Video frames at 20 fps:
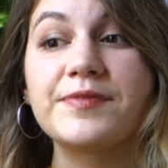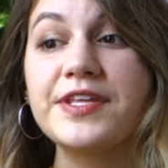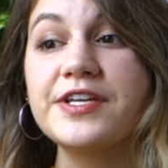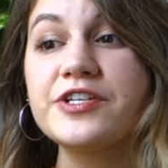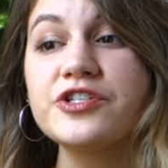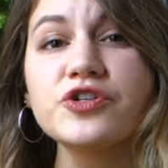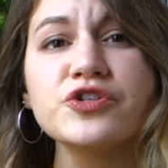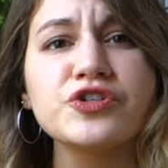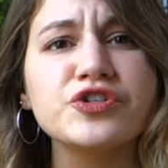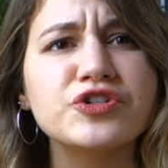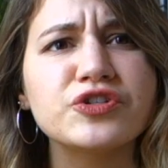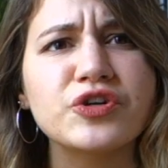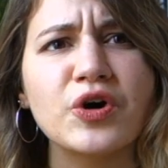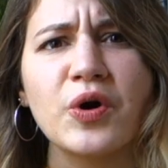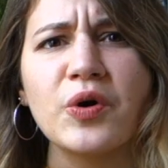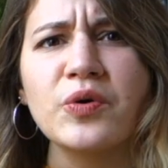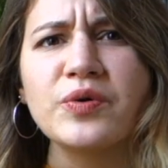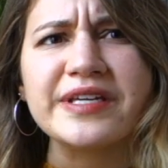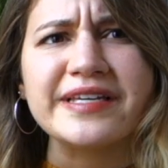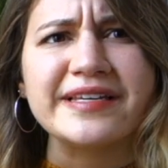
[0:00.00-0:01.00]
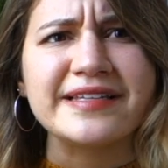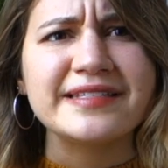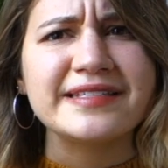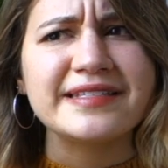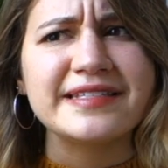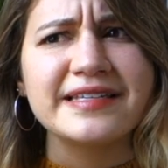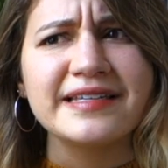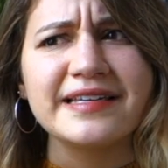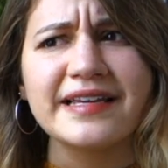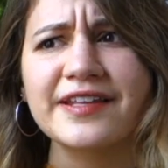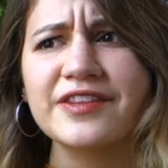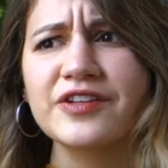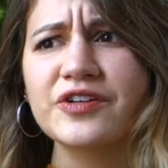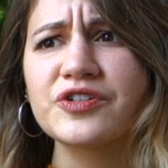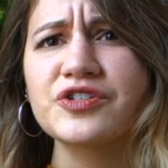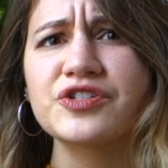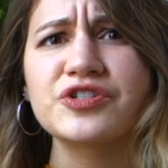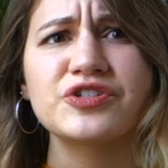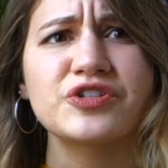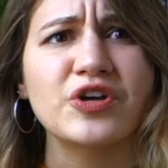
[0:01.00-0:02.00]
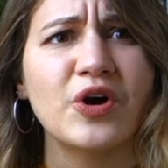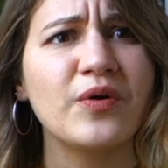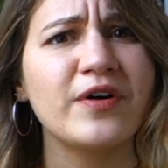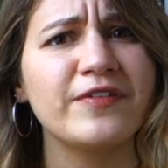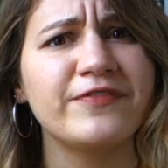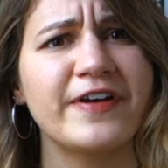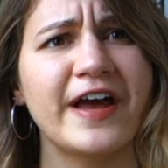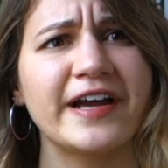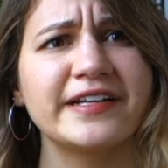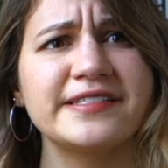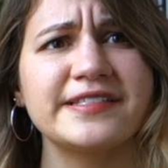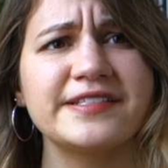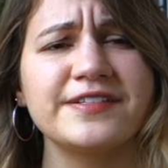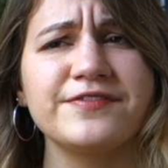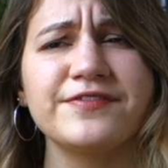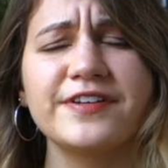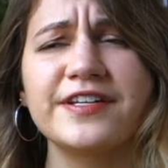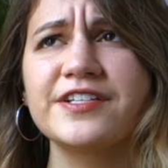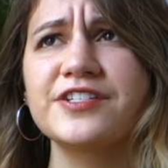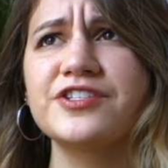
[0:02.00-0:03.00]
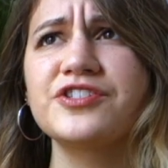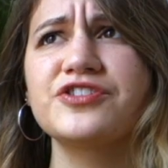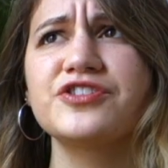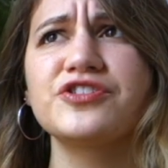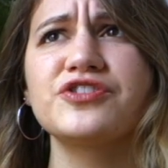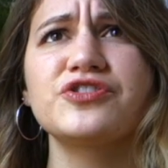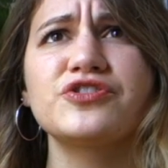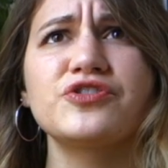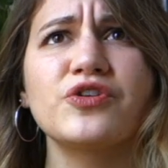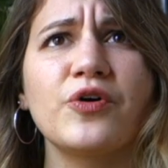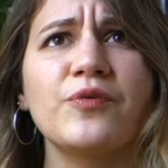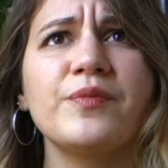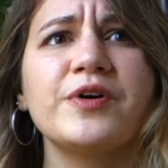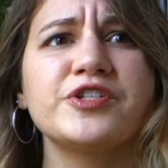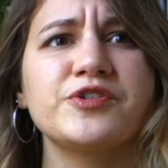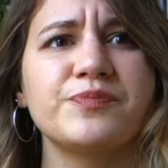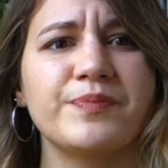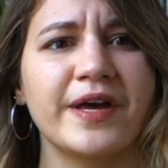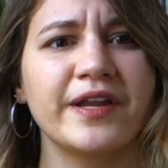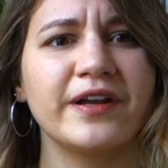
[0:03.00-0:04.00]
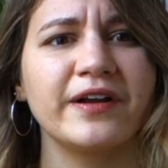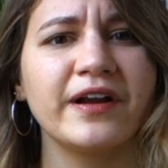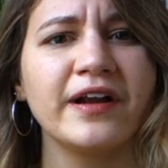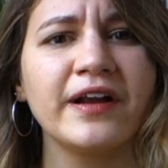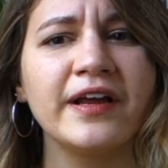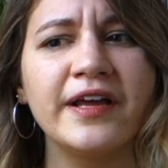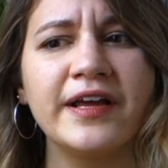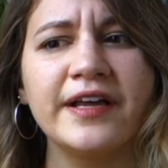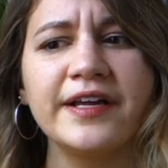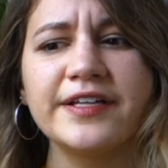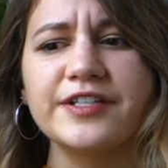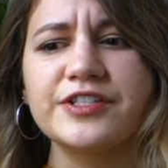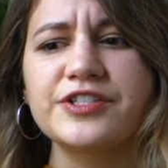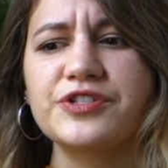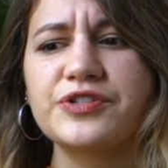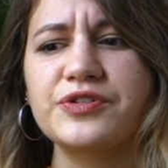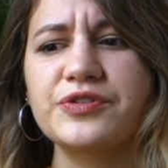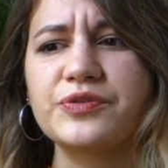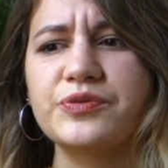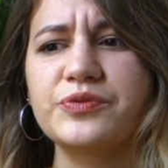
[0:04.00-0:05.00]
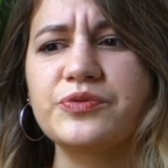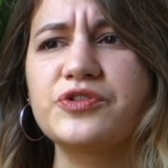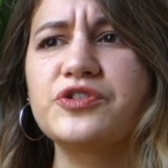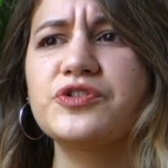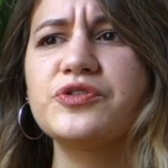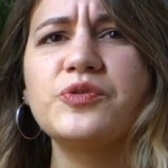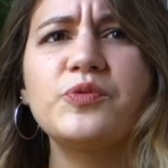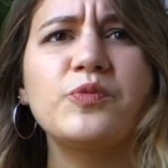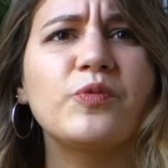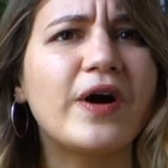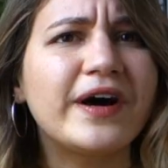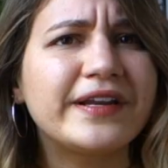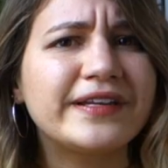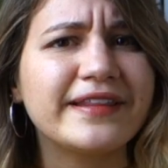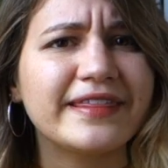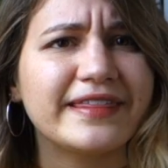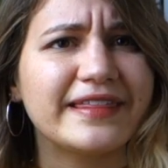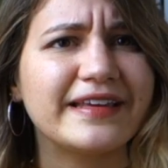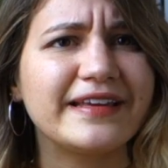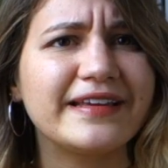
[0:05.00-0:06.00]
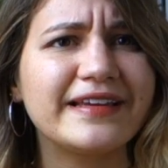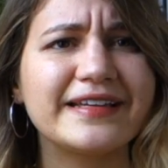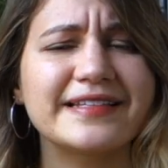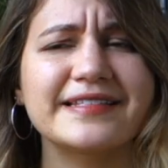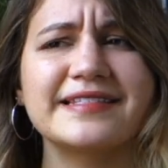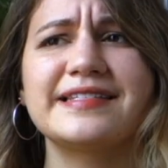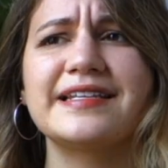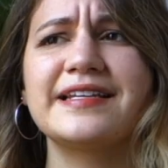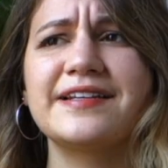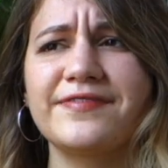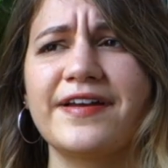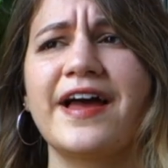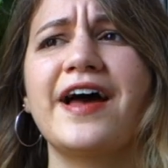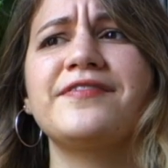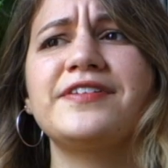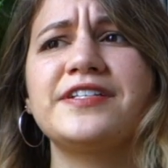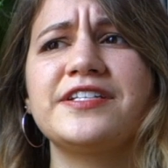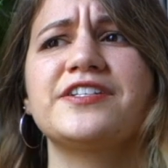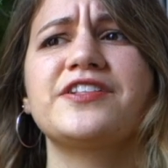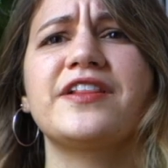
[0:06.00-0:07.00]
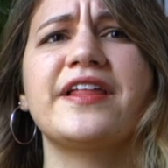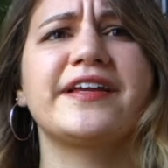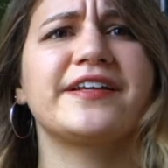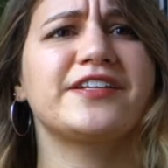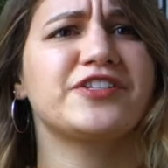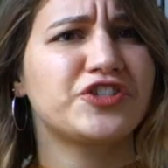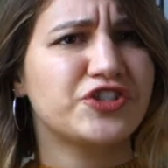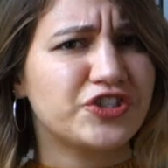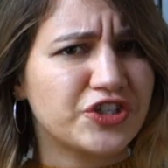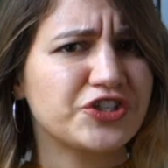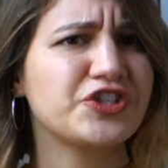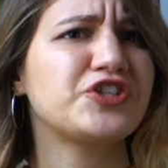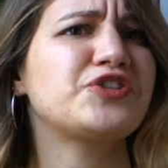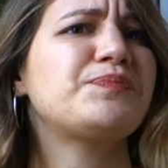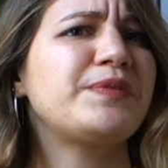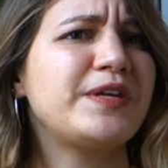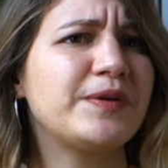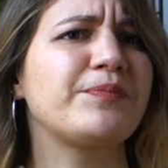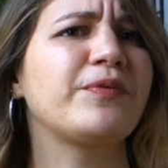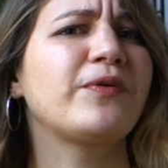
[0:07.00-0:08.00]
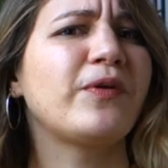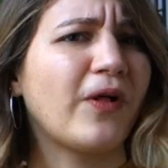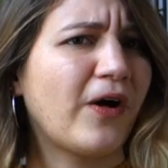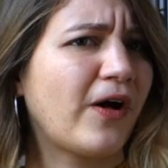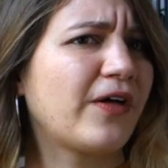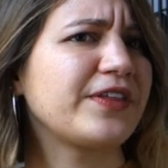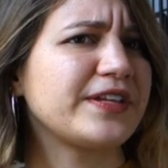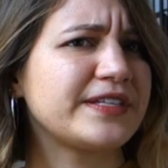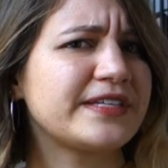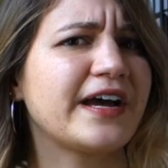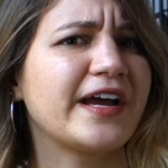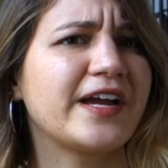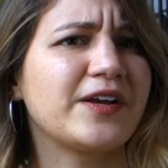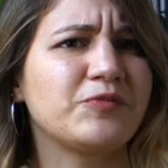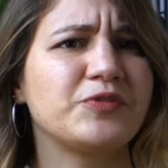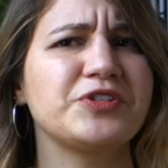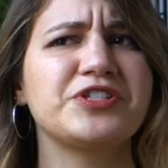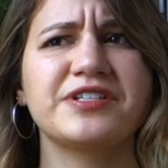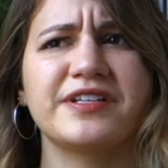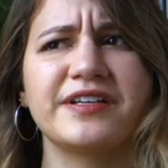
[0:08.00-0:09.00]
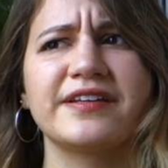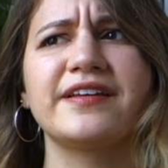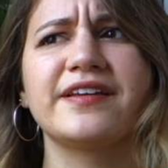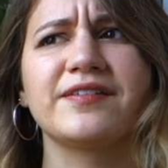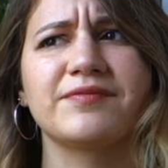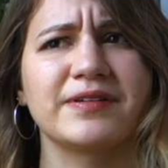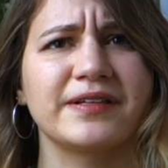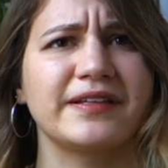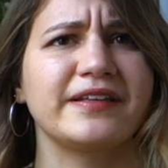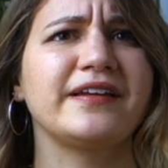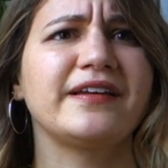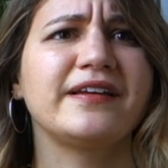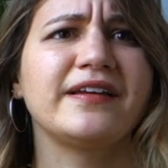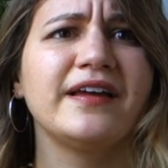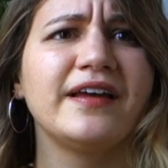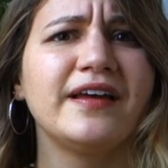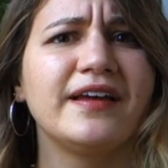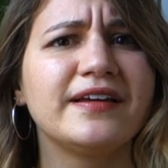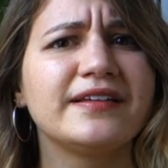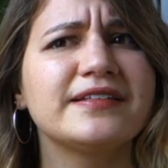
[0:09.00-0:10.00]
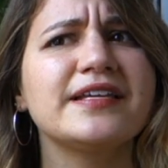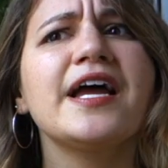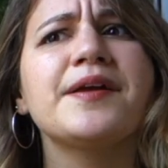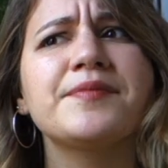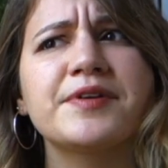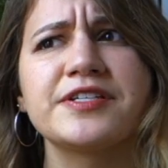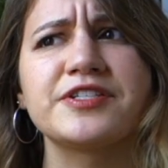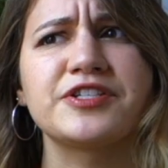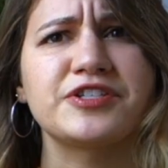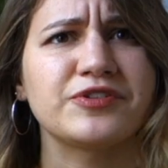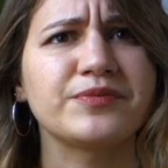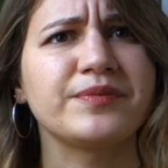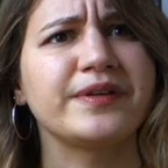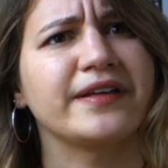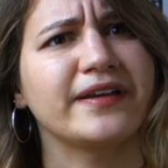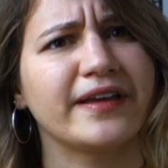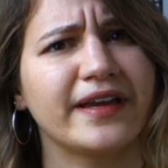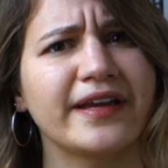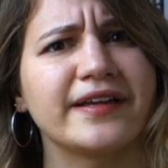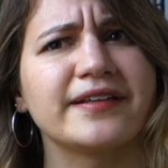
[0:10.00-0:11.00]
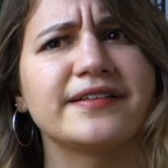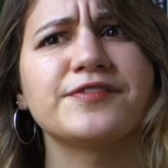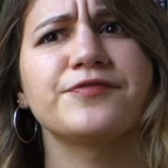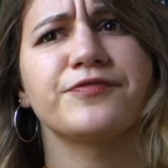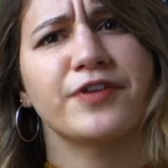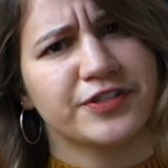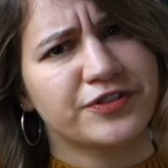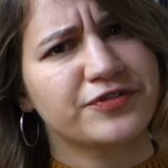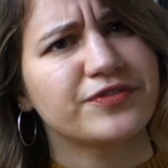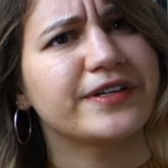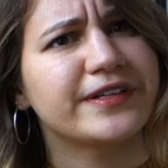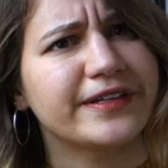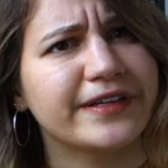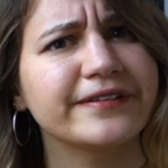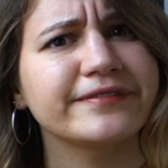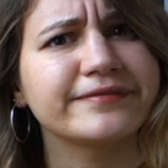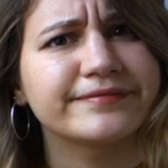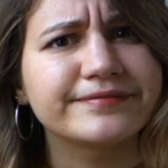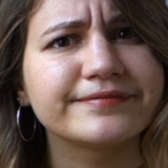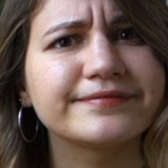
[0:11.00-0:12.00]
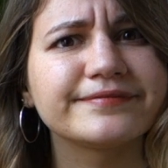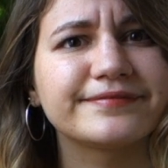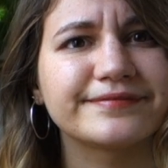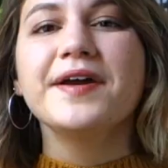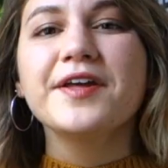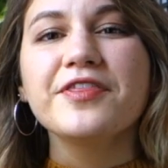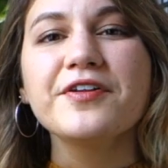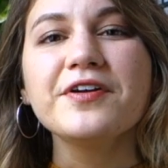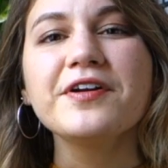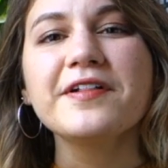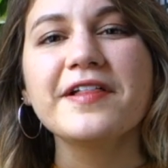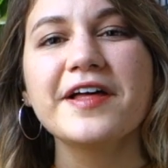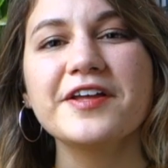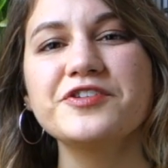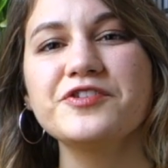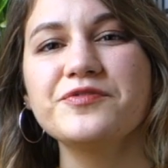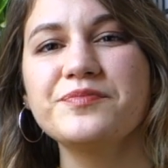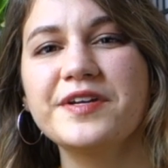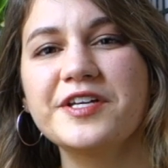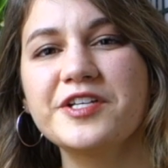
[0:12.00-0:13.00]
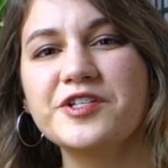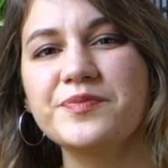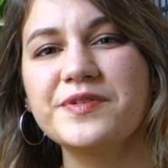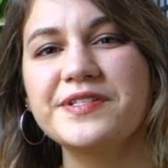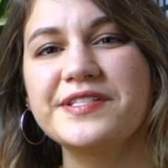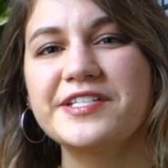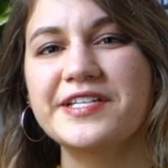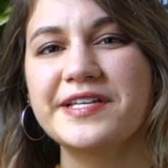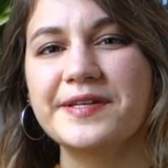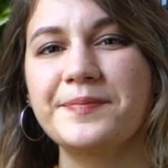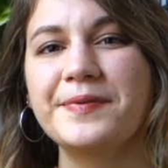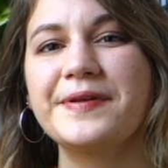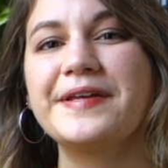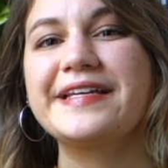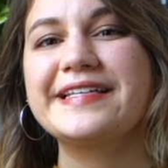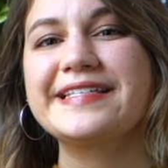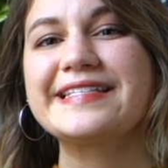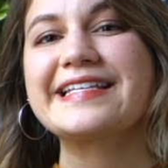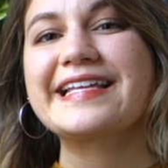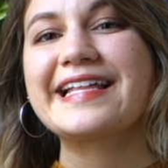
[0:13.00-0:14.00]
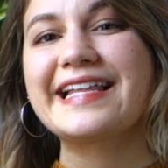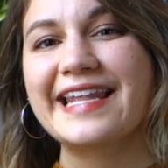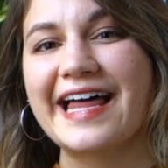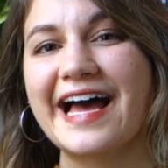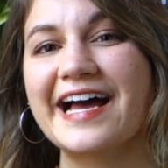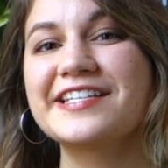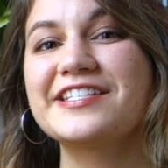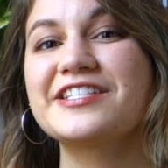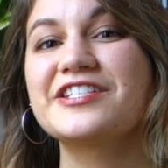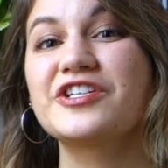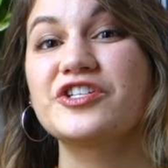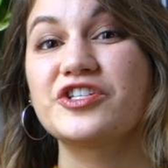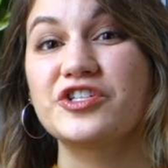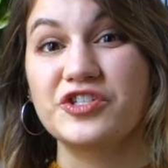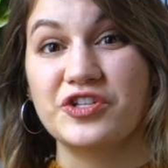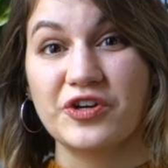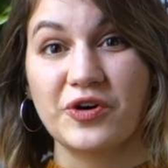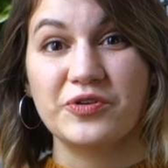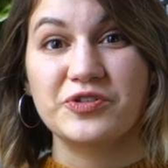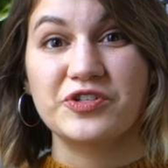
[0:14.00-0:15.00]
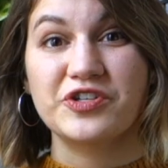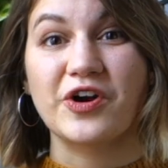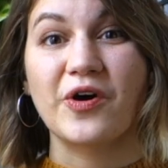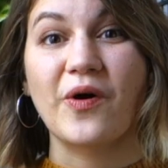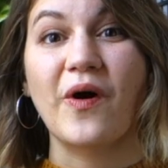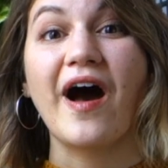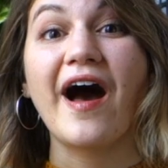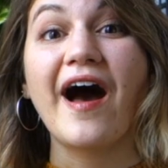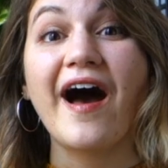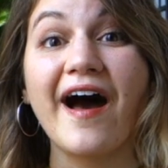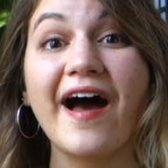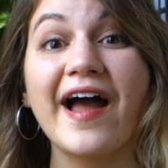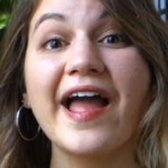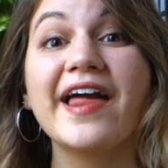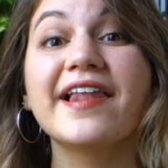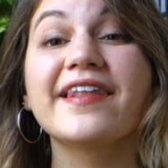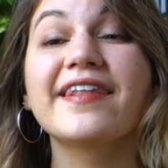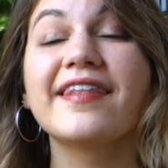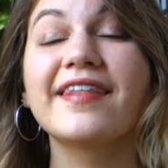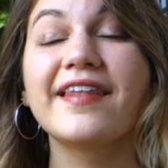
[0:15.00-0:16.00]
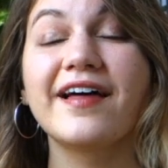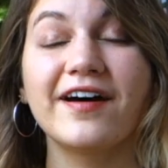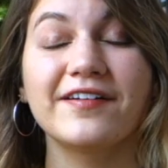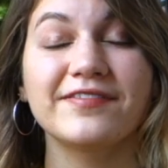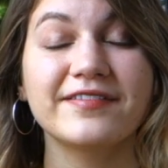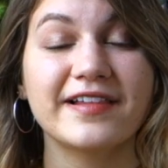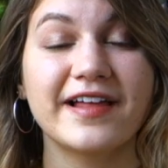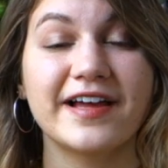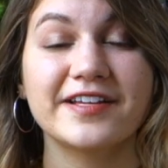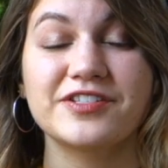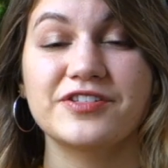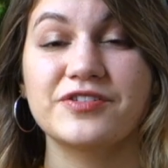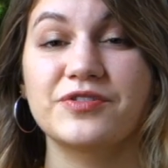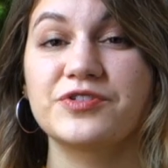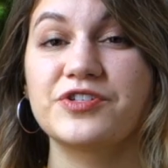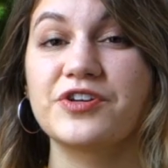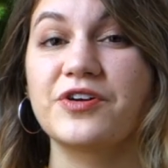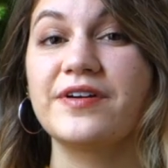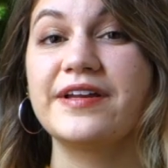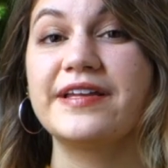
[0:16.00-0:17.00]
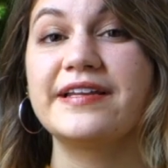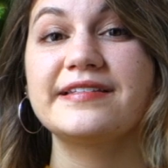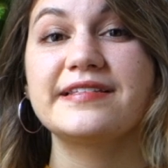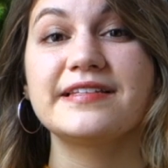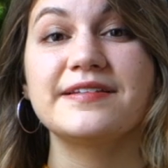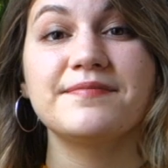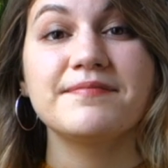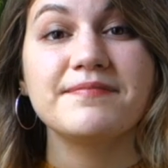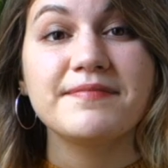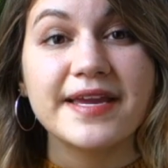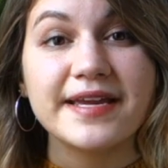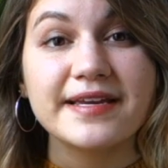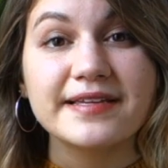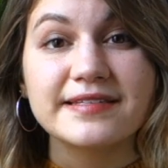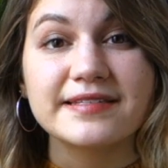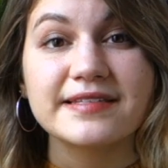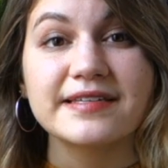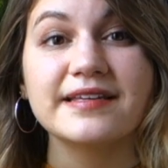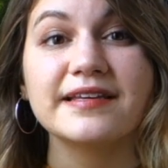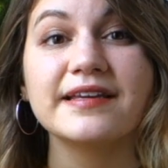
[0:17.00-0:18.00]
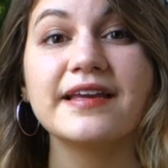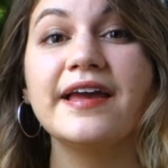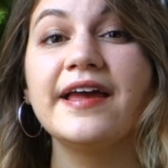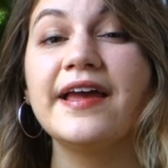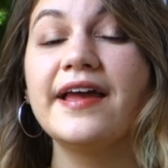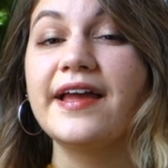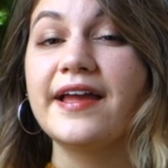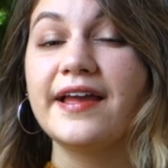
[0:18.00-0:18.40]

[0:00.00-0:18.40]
These are so easy and they're so effective, and it's just so much better to do one thing instead of having to like shush people all the time, which can get really time consuming and frustrating. My third classroom management tip is Class Dojo. I love Class Dojo. It is an amazing